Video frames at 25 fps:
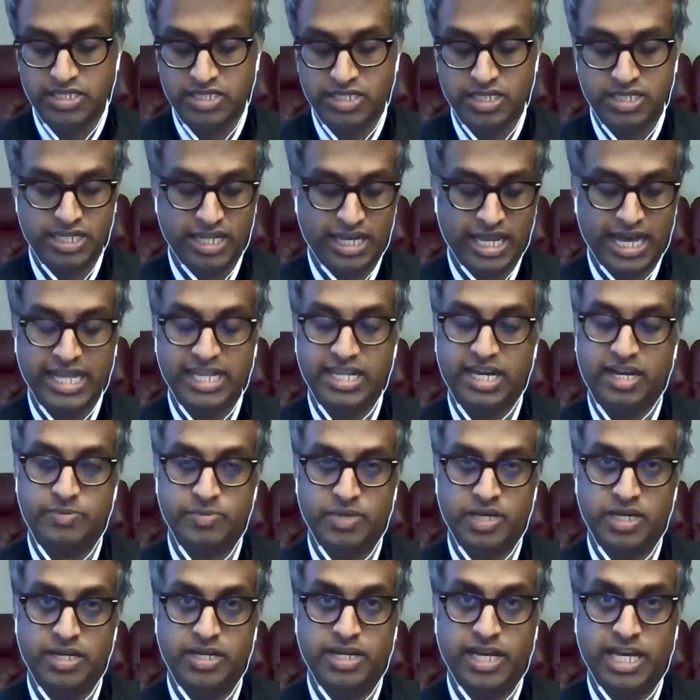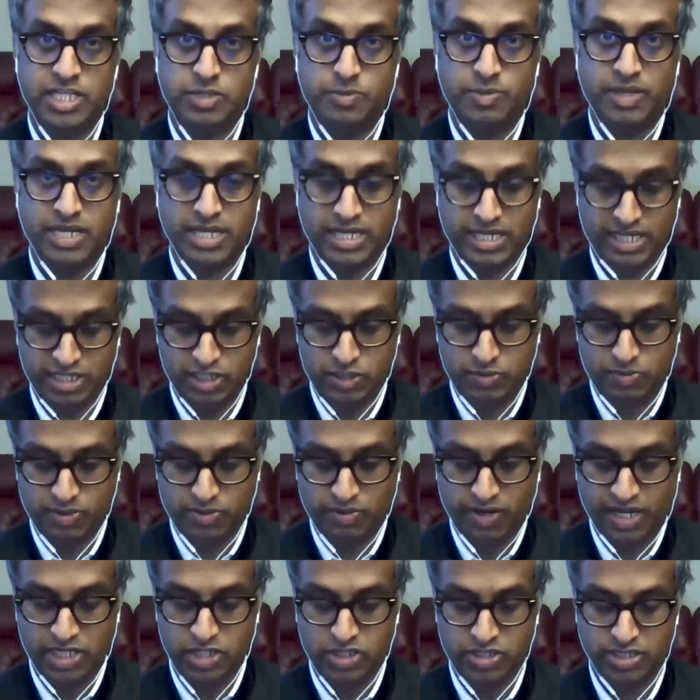the Dalai Lama has been an
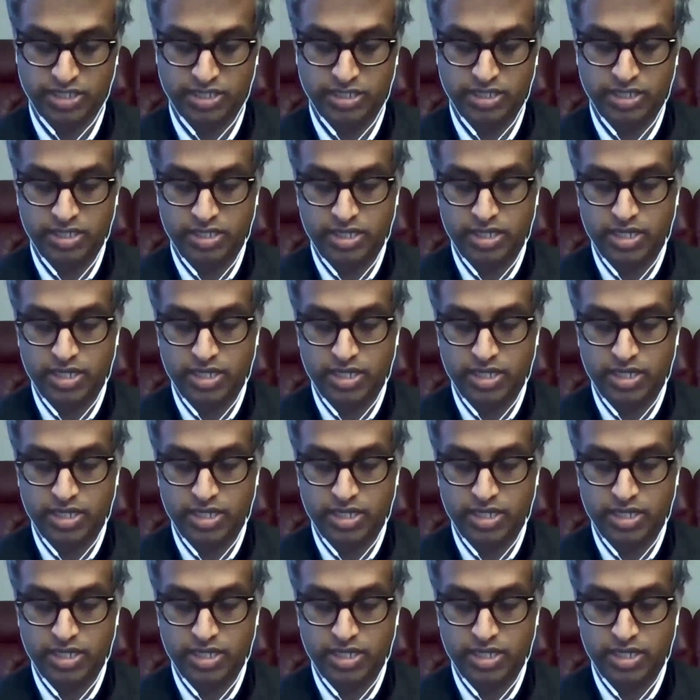inspiration,